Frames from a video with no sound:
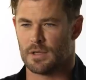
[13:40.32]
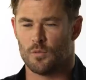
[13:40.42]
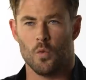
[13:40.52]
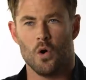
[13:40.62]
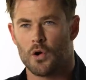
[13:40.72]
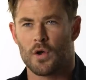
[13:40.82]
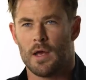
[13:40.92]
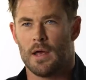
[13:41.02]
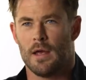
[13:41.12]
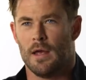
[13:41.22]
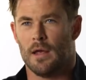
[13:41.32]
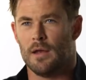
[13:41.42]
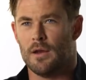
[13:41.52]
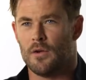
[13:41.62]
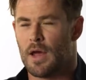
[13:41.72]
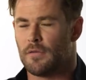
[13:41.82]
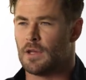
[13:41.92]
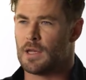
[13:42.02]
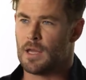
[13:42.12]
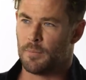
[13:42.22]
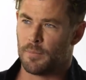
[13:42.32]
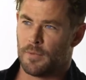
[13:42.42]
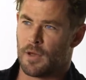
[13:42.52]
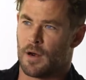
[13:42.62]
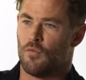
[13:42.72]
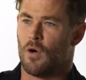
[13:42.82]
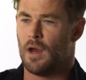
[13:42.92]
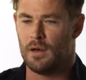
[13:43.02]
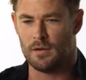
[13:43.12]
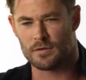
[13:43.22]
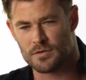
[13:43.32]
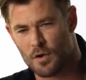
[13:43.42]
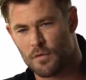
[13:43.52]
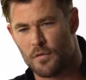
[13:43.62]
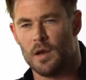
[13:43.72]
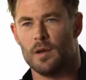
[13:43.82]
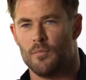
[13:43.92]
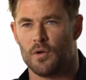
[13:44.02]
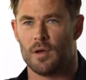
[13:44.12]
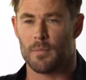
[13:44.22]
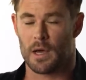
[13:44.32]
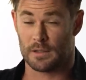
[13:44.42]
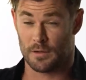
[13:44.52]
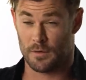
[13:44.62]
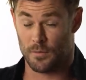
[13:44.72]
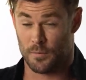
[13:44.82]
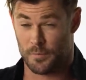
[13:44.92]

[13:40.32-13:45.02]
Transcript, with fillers: it doesn't work. You know, you have to keep kind of reining yourself in and bring it back to